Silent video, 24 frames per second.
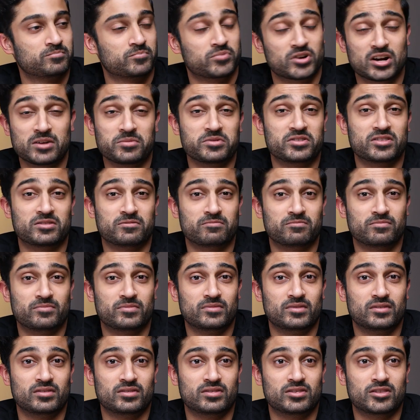probably
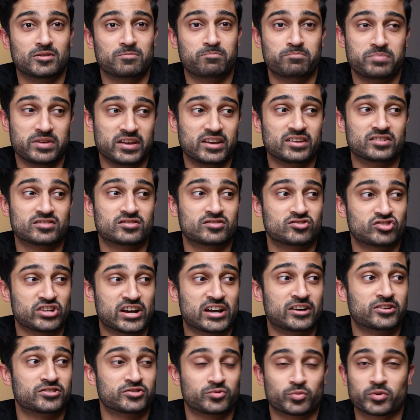the biggest
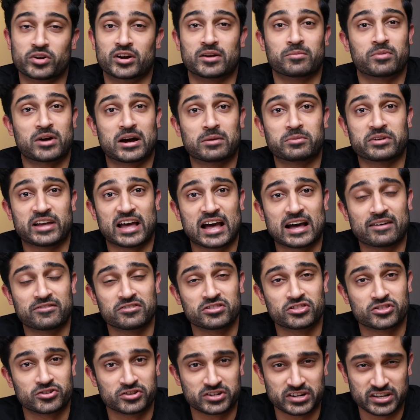challenge we're gonna probably
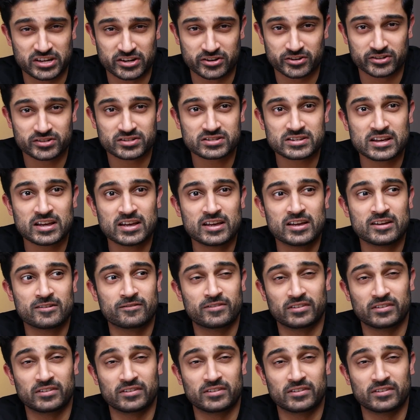have in 30 years,